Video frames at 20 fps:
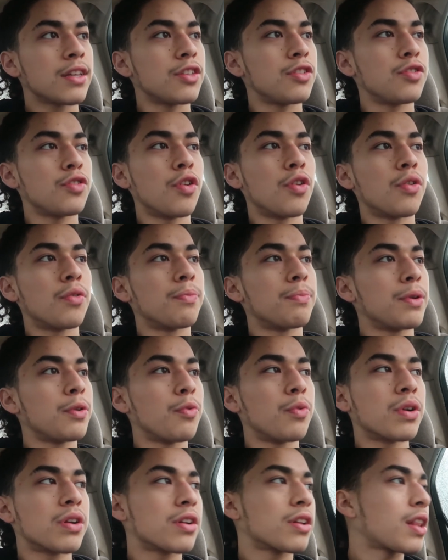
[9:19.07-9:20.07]
you gonna be
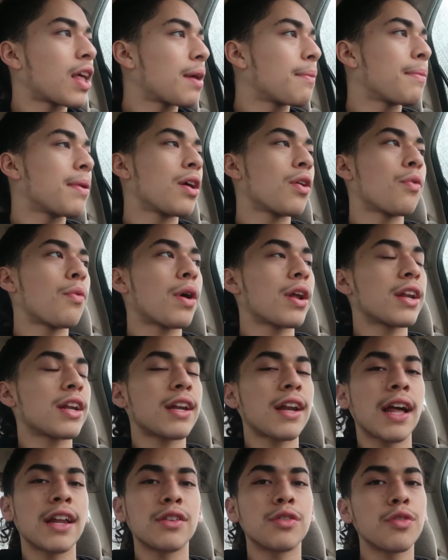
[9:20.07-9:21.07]
wondering, like, man, why
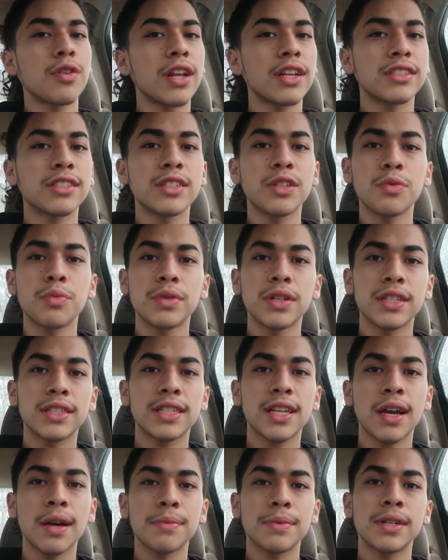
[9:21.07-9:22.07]
didn't I do that shit when the
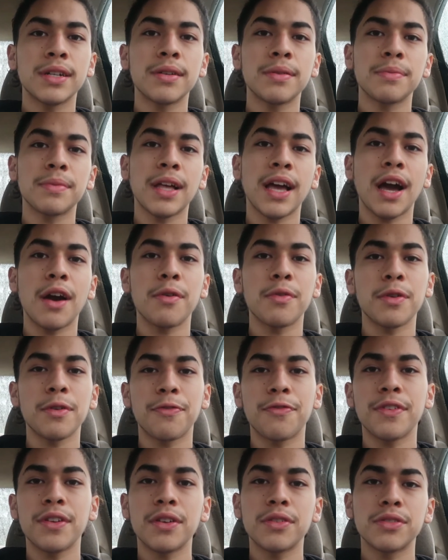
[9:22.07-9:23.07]
time come? Like, I would have
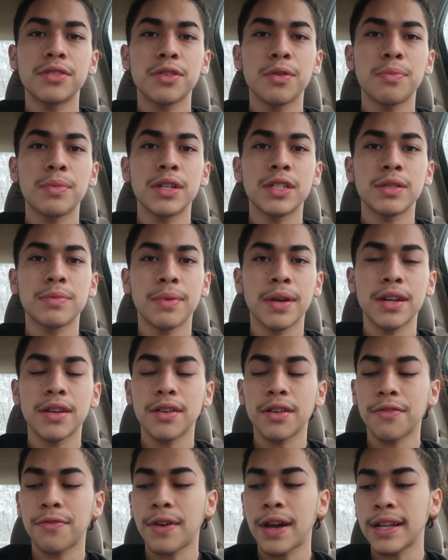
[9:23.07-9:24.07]
felt so much
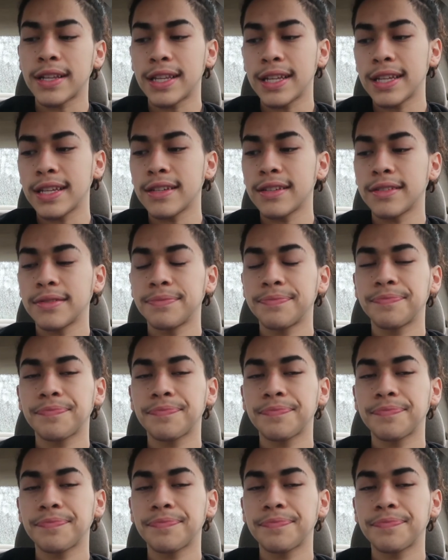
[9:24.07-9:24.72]
better if I did.